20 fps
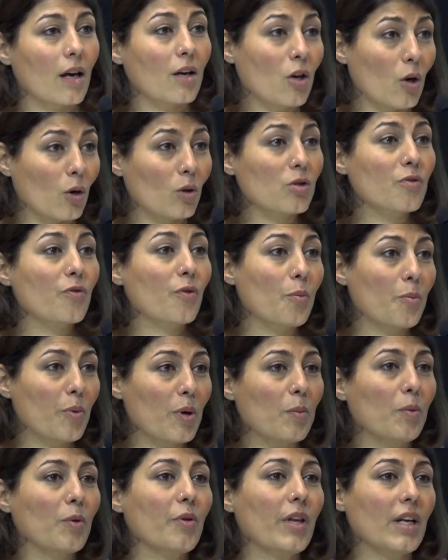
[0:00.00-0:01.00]
goals from
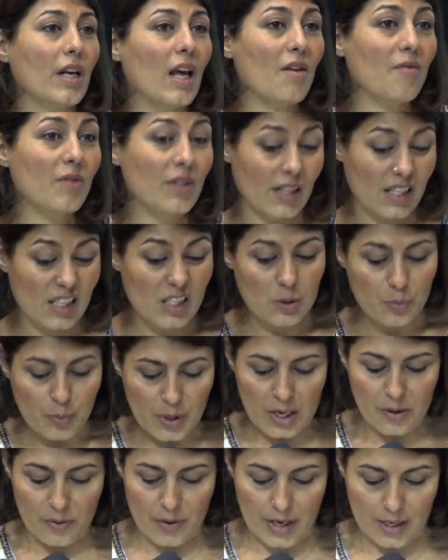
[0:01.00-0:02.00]
people that haven't
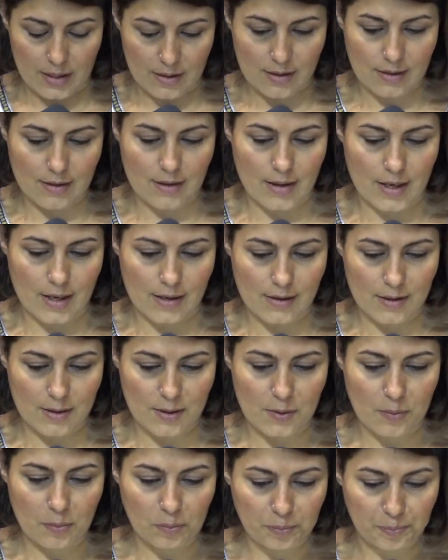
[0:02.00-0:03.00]
experienced this.